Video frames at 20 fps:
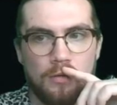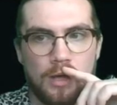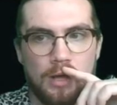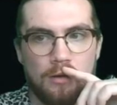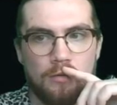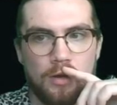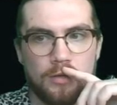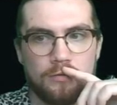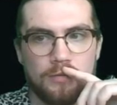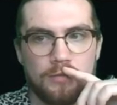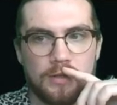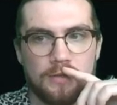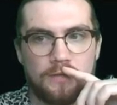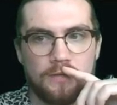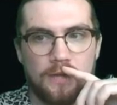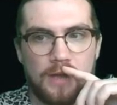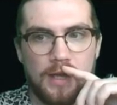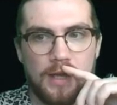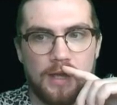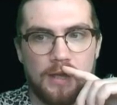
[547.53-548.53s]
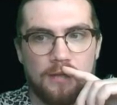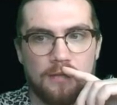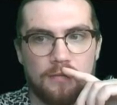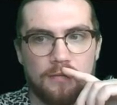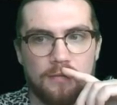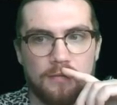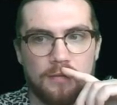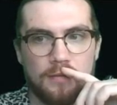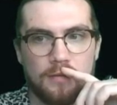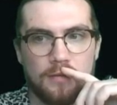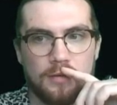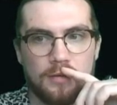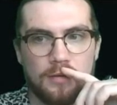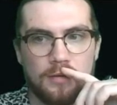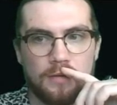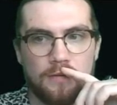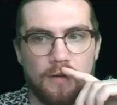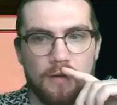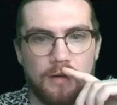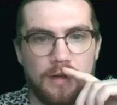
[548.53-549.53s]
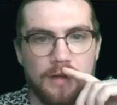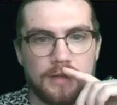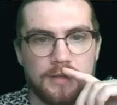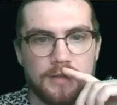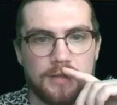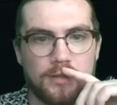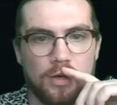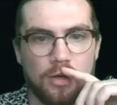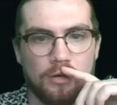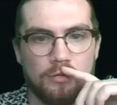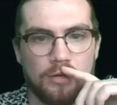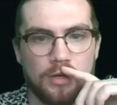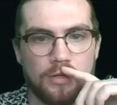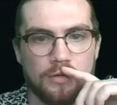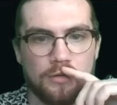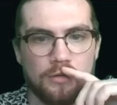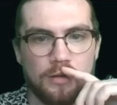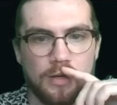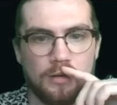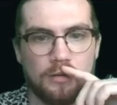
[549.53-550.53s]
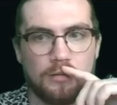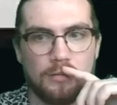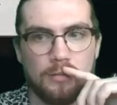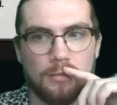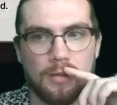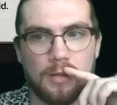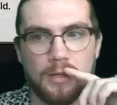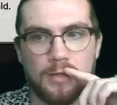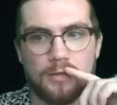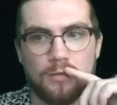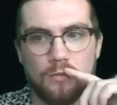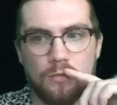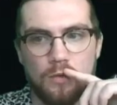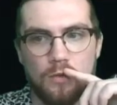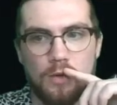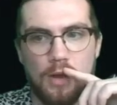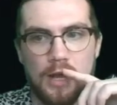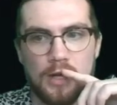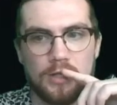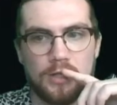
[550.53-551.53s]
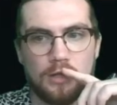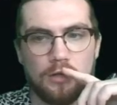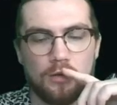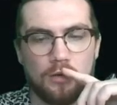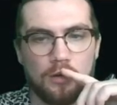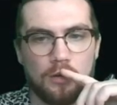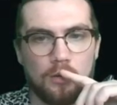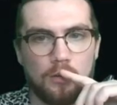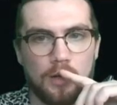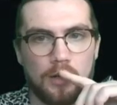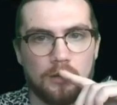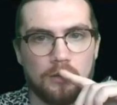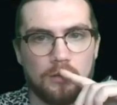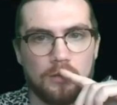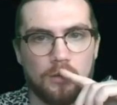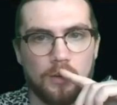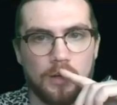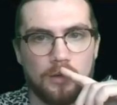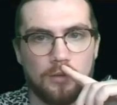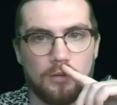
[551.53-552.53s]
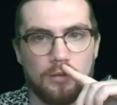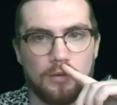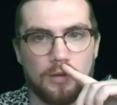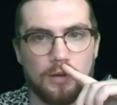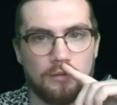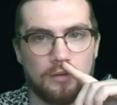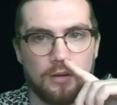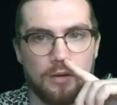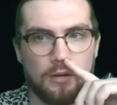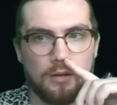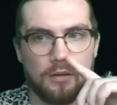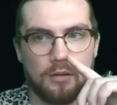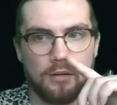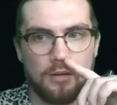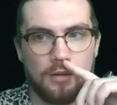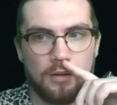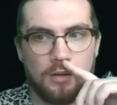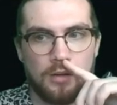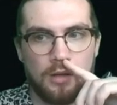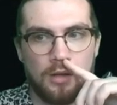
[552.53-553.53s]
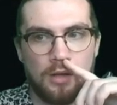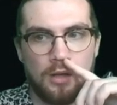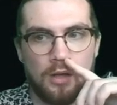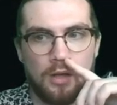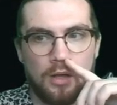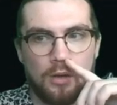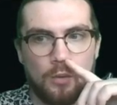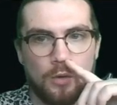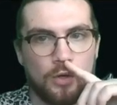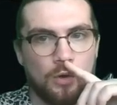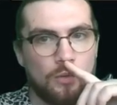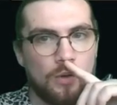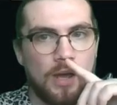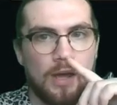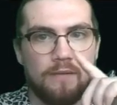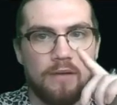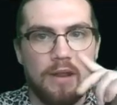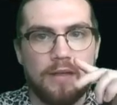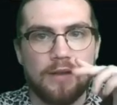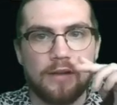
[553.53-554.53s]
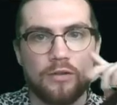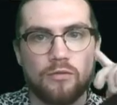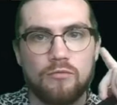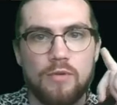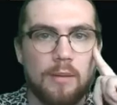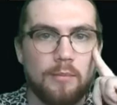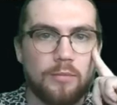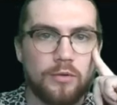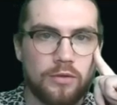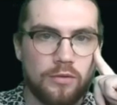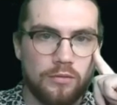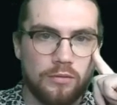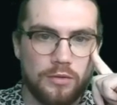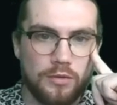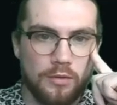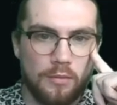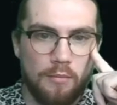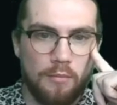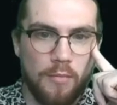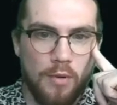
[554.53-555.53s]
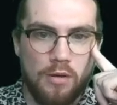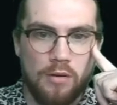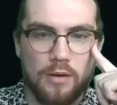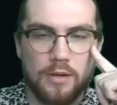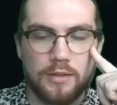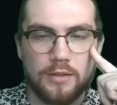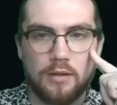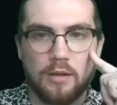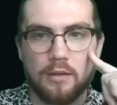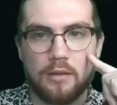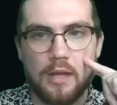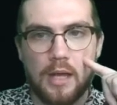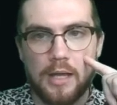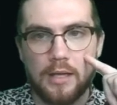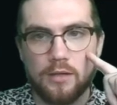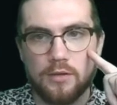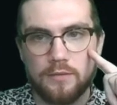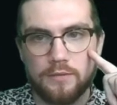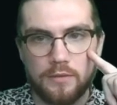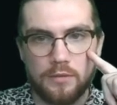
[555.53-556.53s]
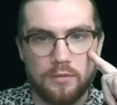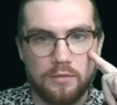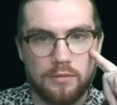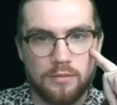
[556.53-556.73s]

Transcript: Rising Reed's 5. Teferi, this is non-creature, right? Okay, so we're actually looking quite good in that regard. We don't have anything to ramp to, so the Mirror is not that useful.